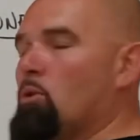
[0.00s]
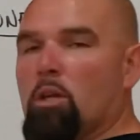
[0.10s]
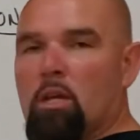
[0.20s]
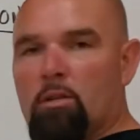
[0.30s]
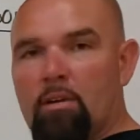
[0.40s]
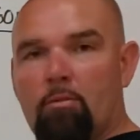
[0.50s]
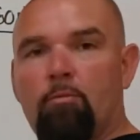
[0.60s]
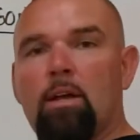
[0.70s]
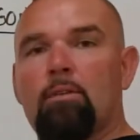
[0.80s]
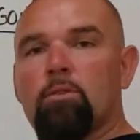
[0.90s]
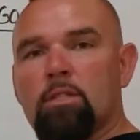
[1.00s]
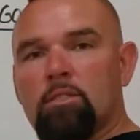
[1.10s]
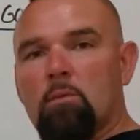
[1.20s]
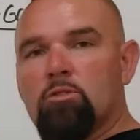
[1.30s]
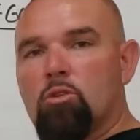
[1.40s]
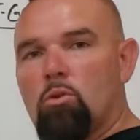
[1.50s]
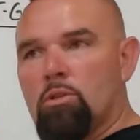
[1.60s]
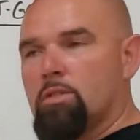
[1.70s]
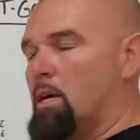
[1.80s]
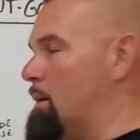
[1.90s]
little different flavor than some
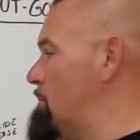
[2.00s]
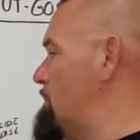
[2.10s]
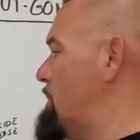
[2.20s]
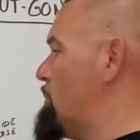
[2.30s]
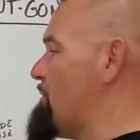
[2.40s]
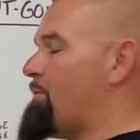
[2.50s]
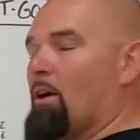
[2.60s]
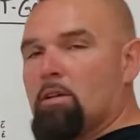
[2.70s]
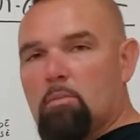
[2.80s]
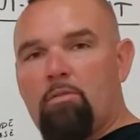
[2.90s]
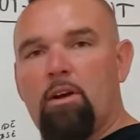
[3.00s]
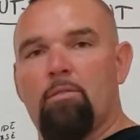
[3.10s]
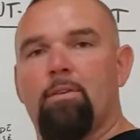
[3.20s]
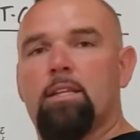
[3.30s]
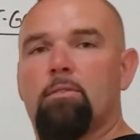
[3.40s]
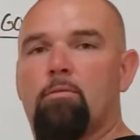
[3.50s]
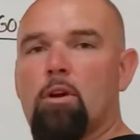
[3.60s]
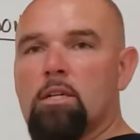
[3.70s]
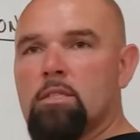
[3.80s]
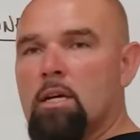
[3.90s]
schools, but we found it to be very effective for
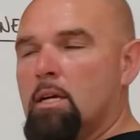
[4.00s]
us.